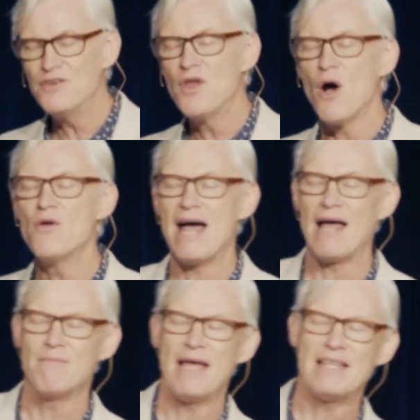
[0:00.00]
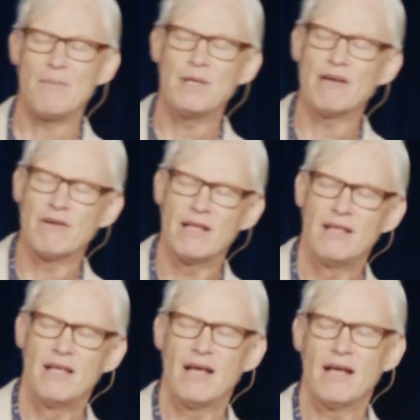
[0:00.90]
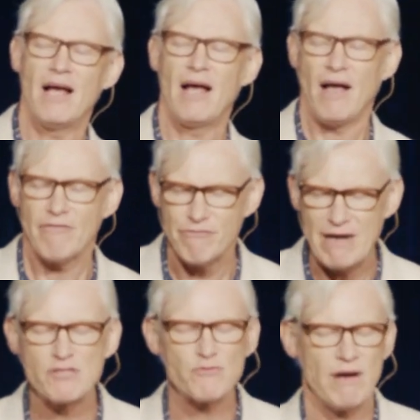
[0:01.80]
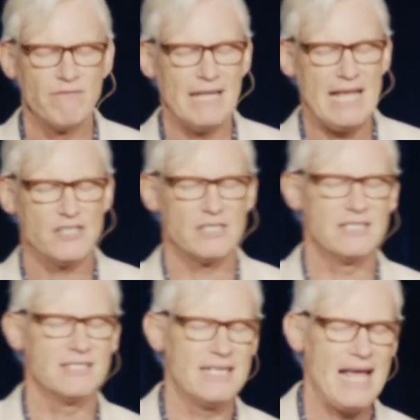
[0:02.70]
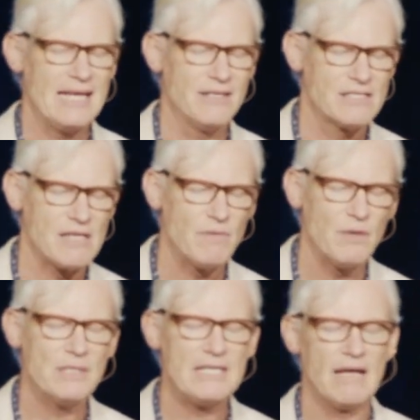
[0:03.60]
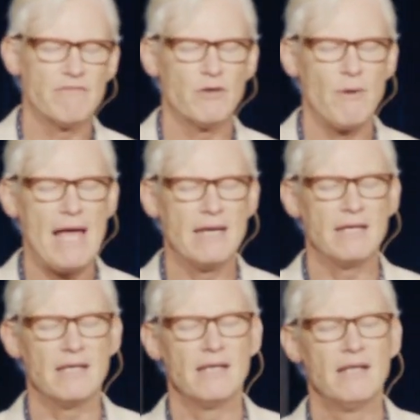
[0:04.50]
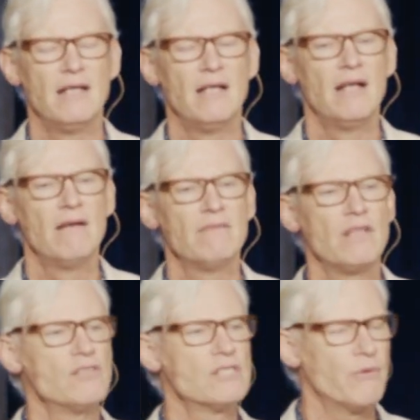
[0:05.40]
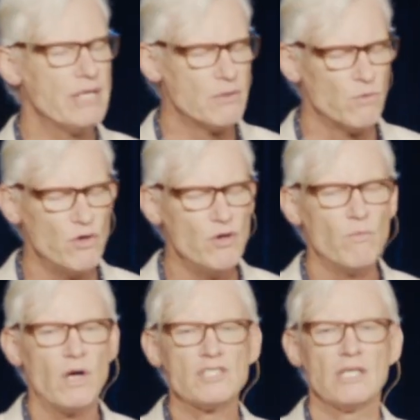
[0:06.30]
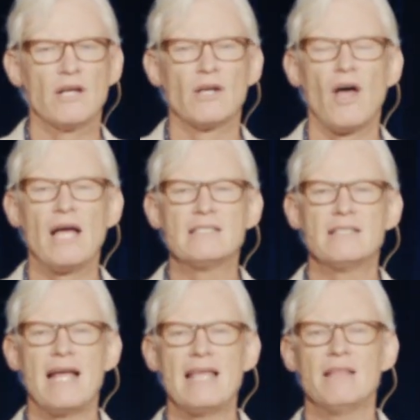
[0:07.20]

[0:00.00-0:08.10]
know that, may that be a fresh revelation today, not something we take for granted. For those that are in the room watching online today